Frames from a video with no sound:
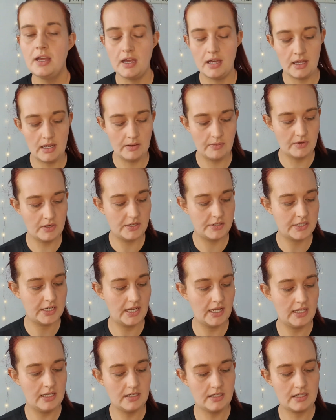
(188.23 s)
I'm going to
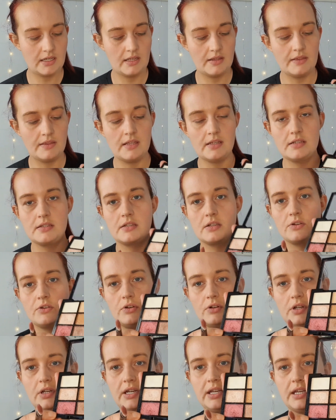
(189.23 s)
take this
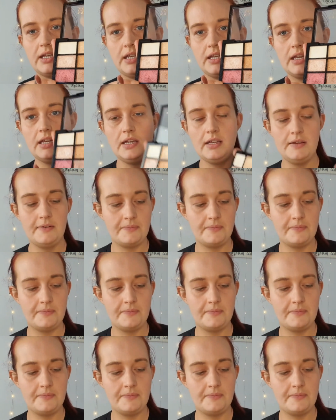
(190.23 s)
colour here.